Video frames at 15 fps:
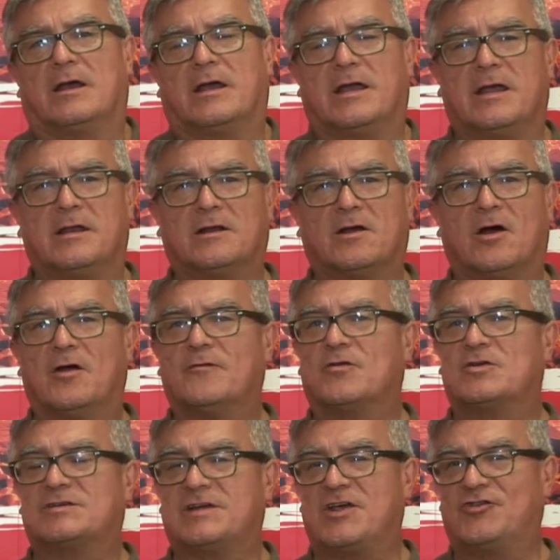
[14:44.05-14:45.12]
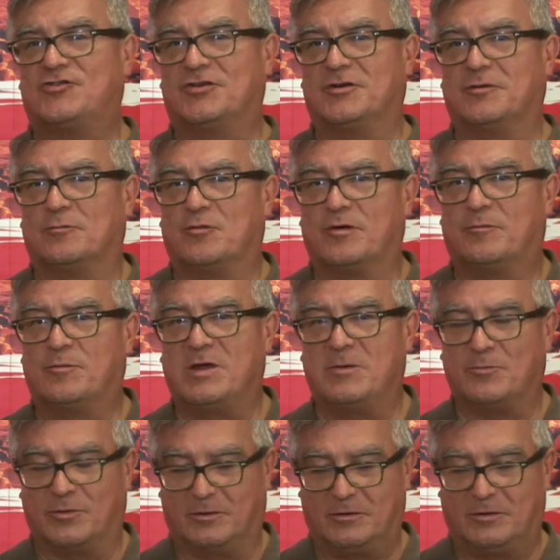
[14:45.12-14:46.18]
In conversation with
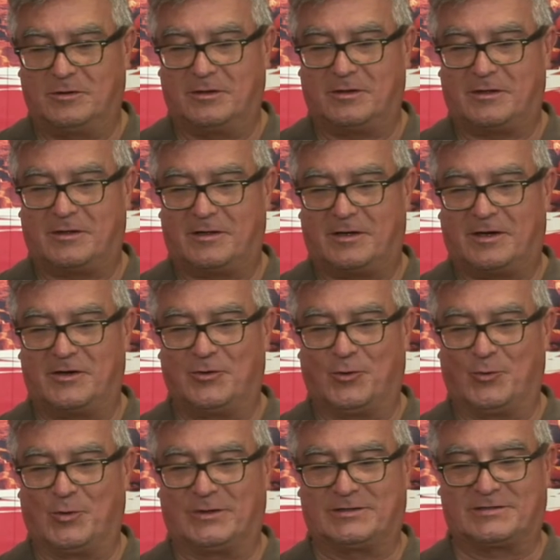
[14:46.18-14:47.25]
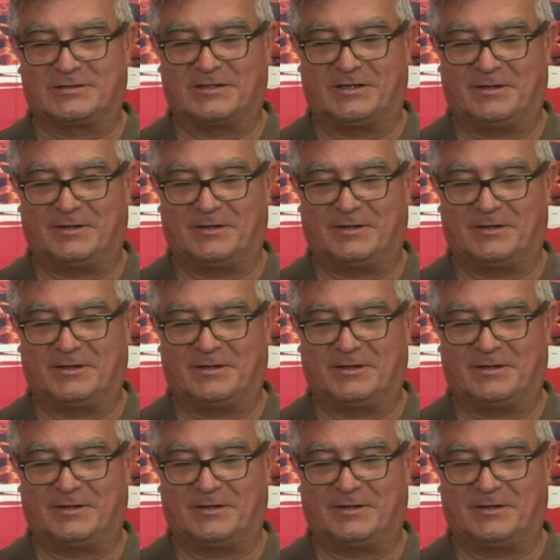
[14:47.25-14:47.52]
people, I know it's...